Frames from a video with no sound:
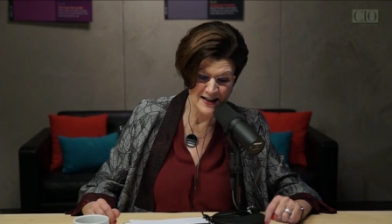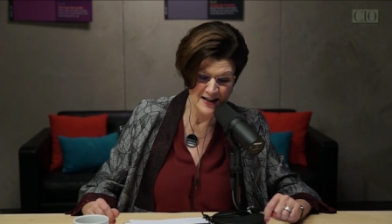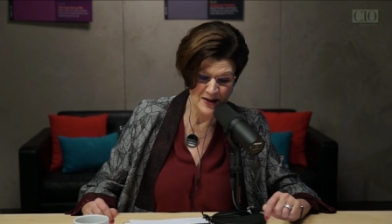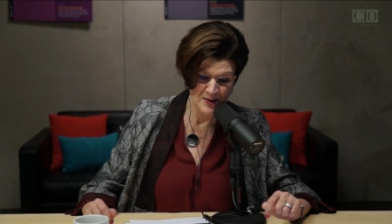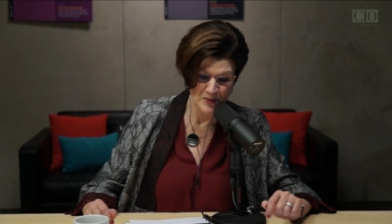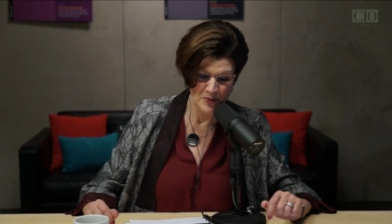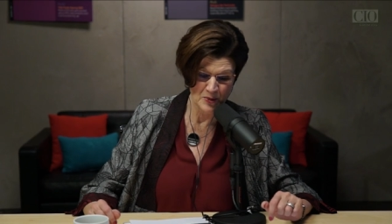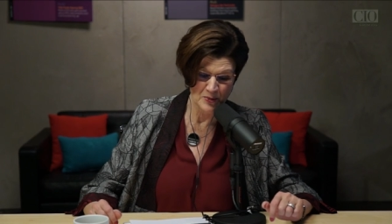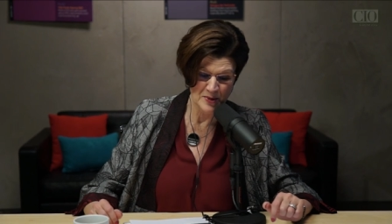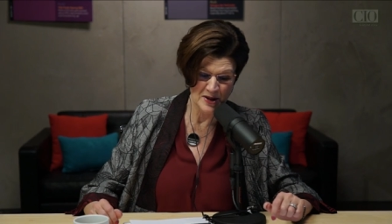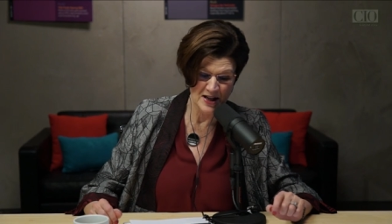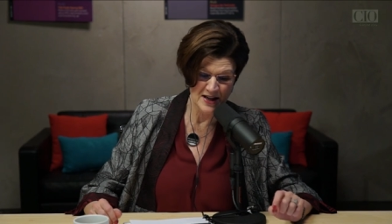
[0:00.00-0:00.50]
It
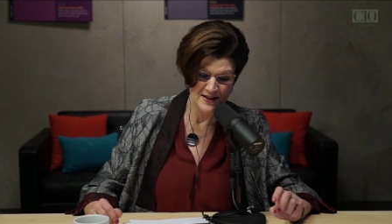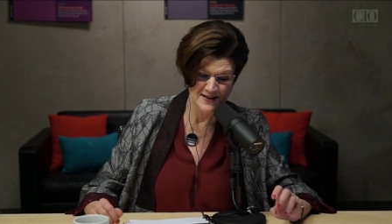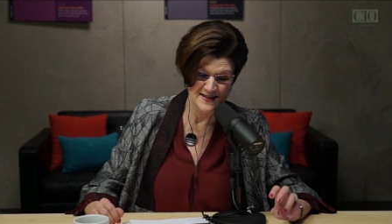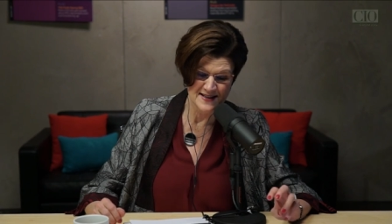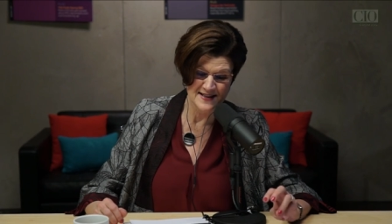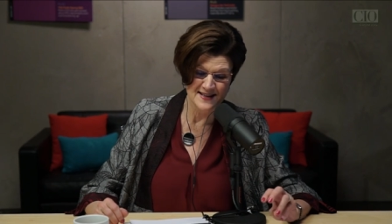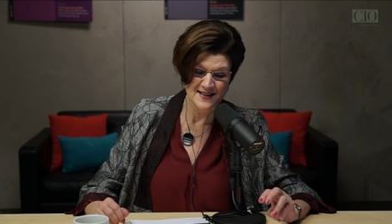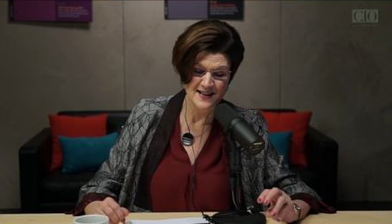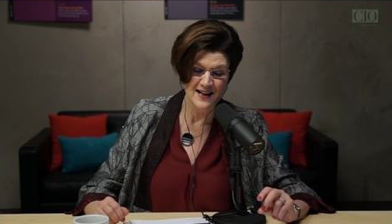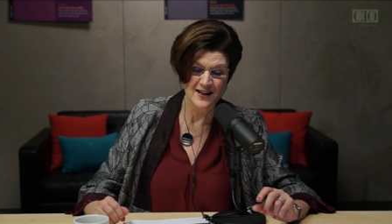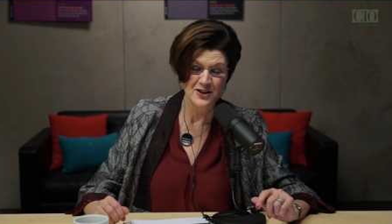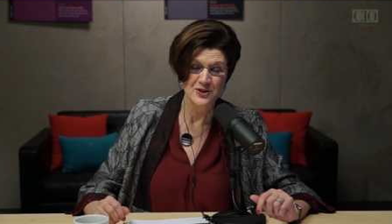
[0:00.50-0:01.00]
will be on
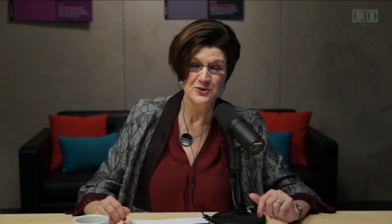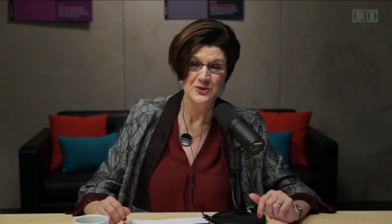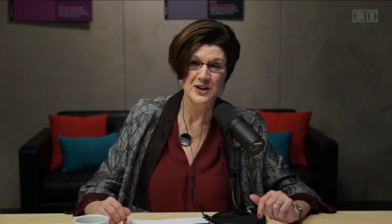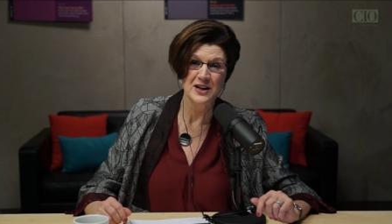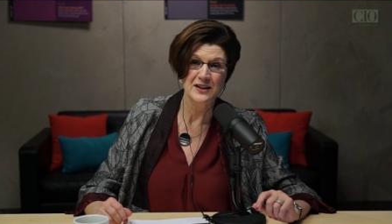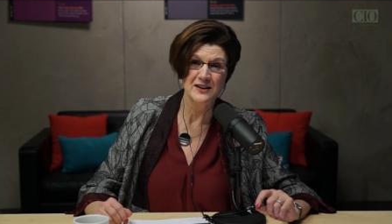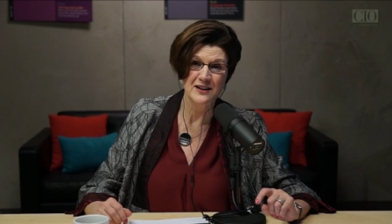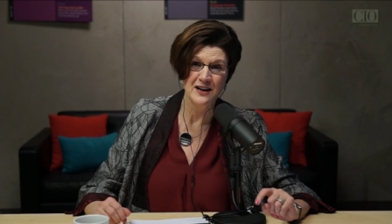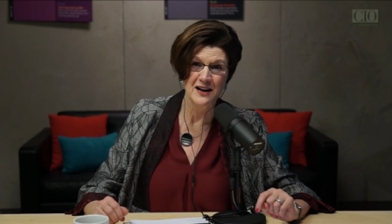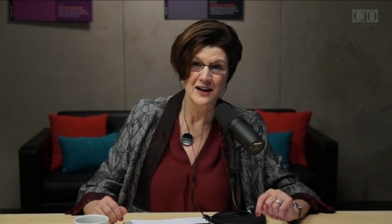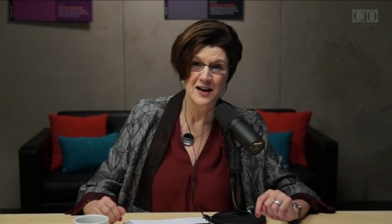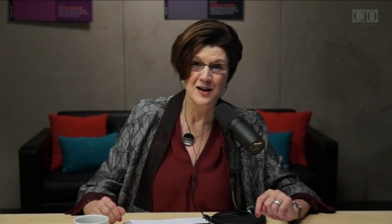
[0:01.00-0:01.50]

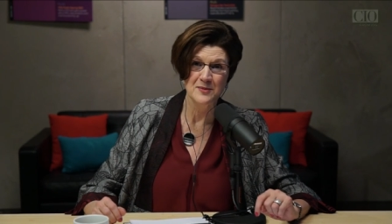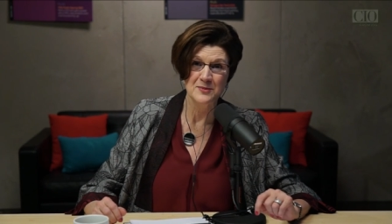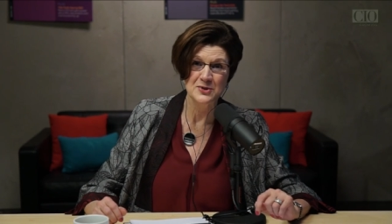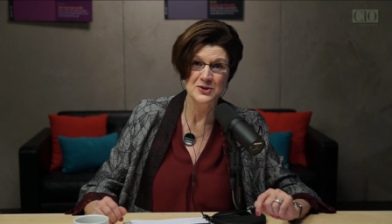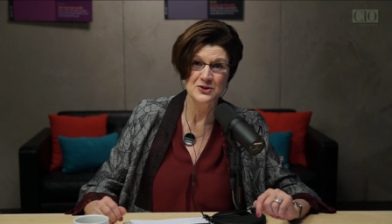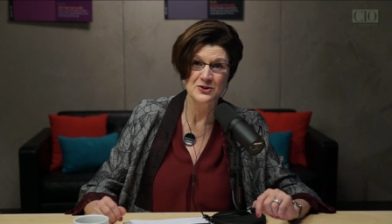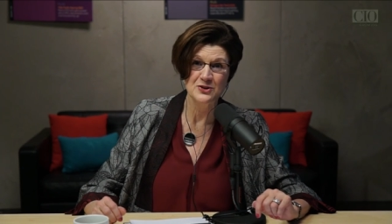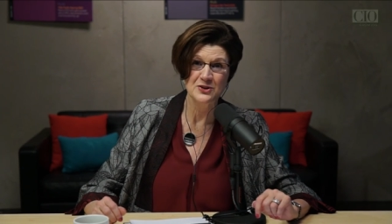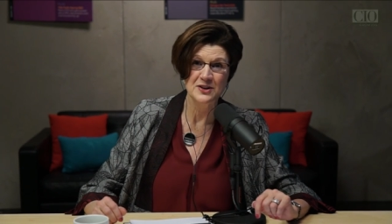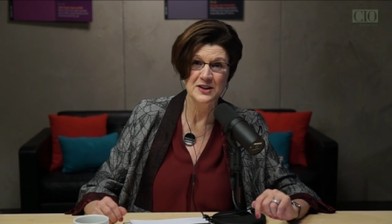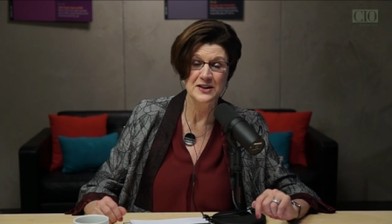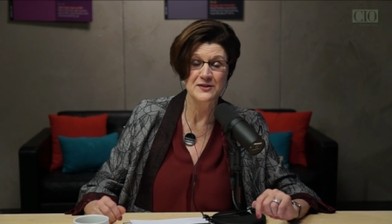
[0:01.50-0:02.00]
CIO.com, and
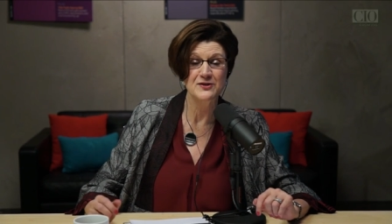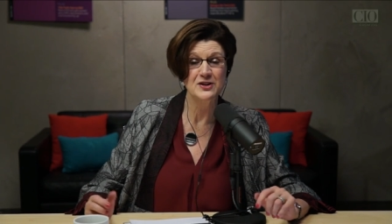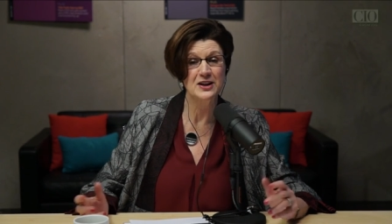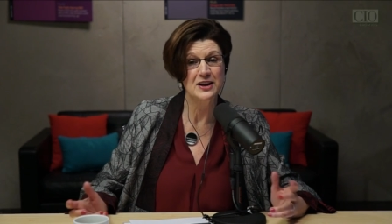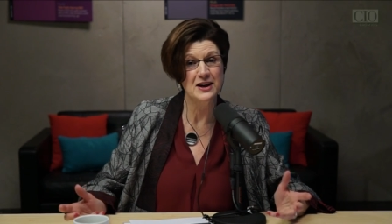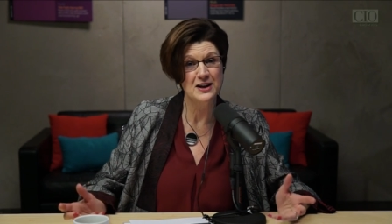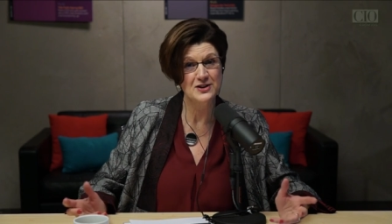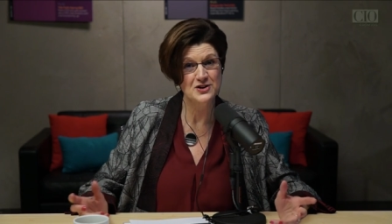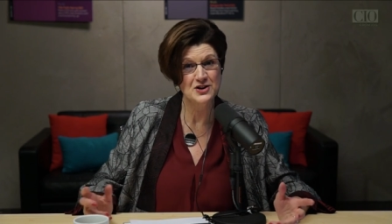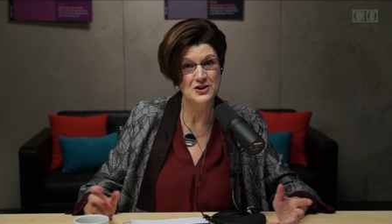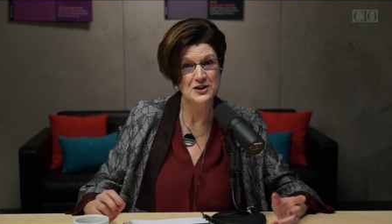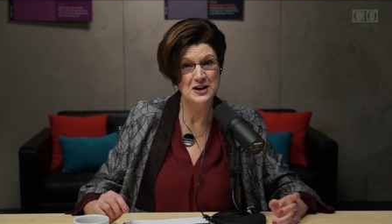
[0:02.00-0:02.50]
you could even
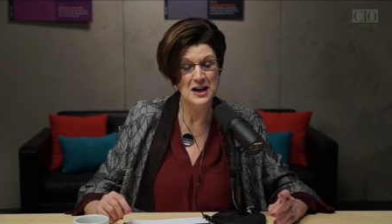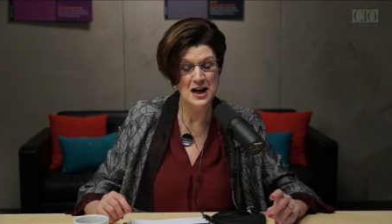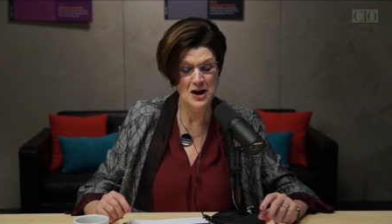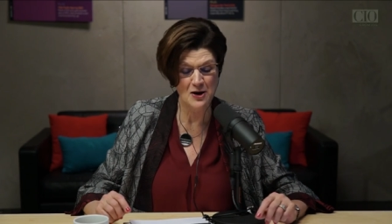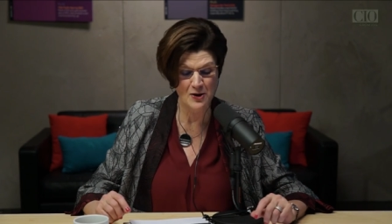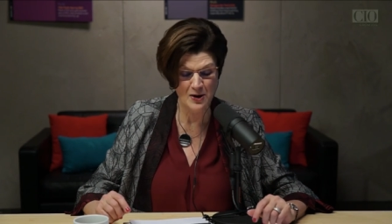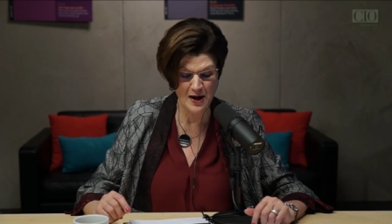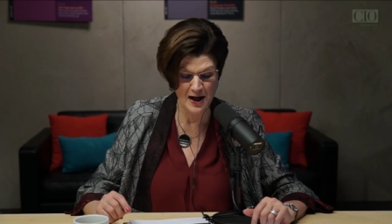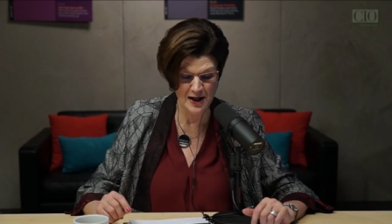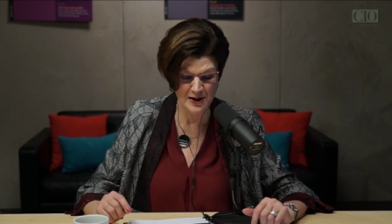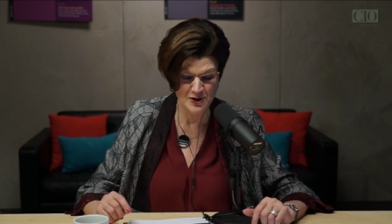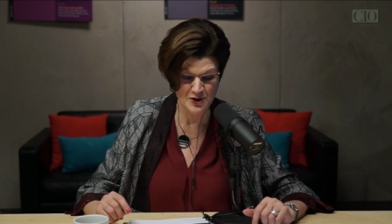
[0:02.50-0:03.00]
catch it
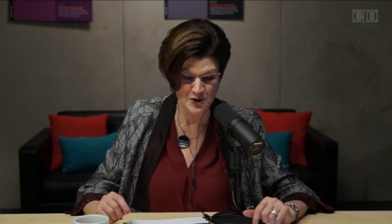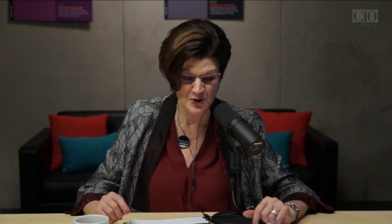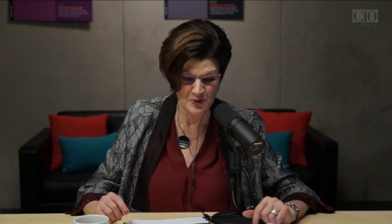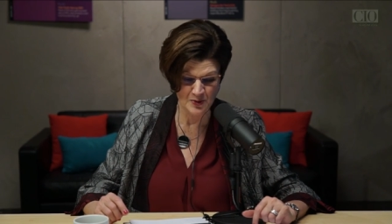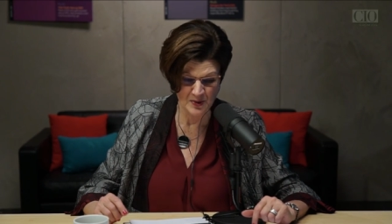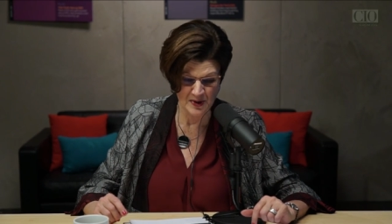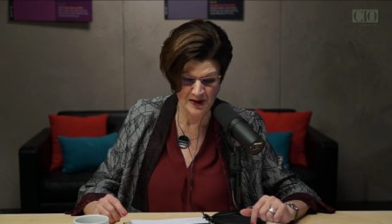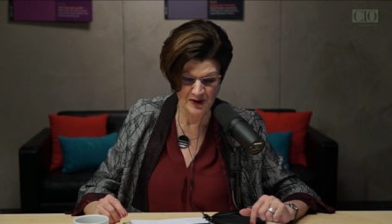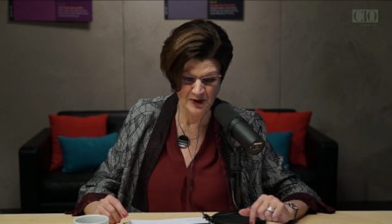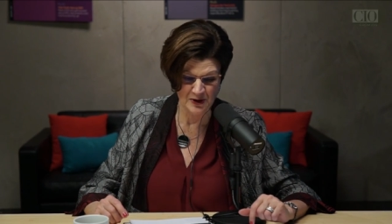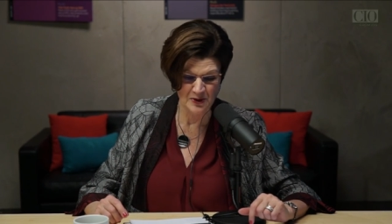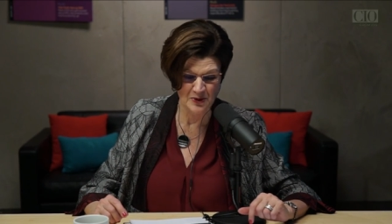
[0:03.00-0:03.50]
now on
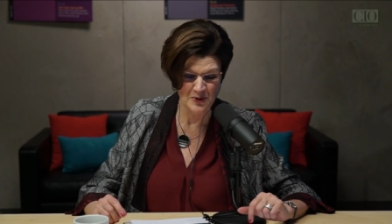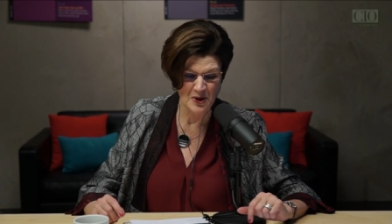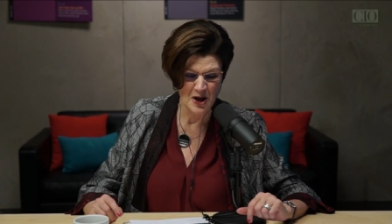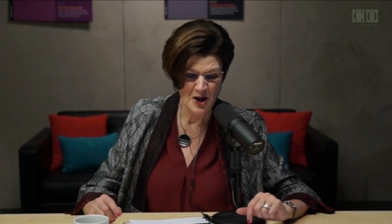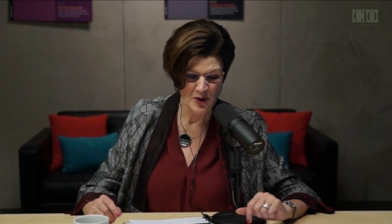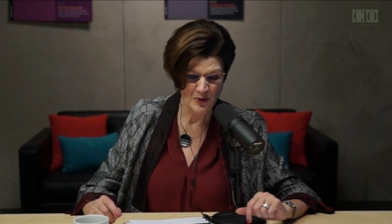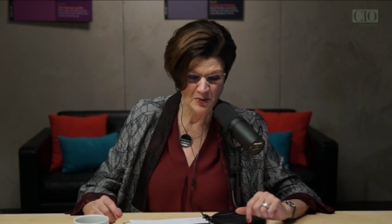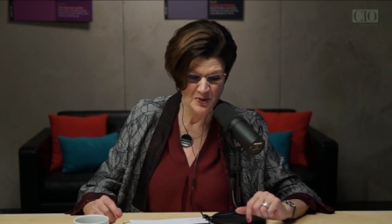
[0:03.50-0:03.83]
Twitter,